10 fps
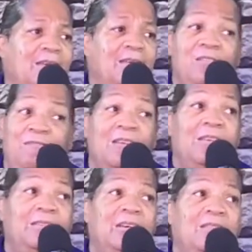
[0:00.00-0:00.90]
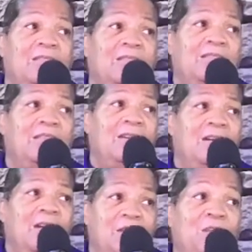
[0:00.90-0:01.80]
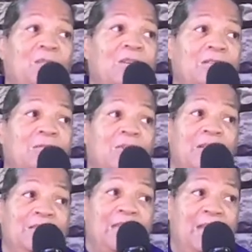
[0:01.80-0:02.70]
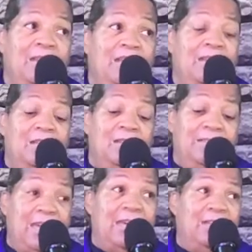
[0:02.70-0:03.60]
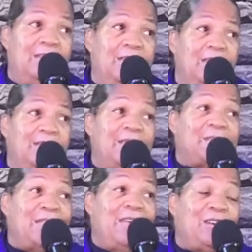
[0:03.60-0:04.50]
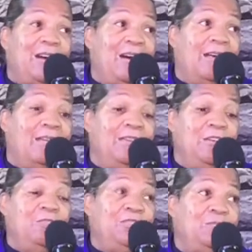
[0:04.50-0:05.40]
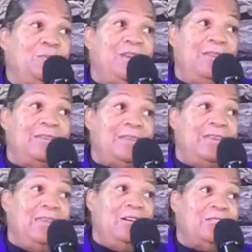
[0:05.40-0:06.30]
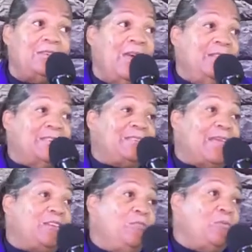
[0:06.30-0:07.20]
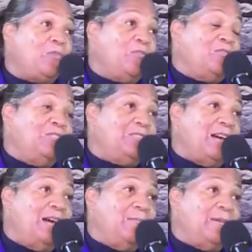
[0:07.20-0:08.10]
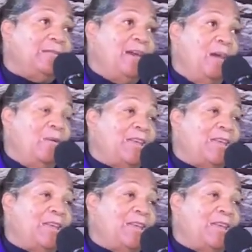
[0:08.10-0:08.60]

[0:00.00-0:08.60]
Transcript: You really don't. You want you want to take that just like God used you with anything else, just like you work on your job and when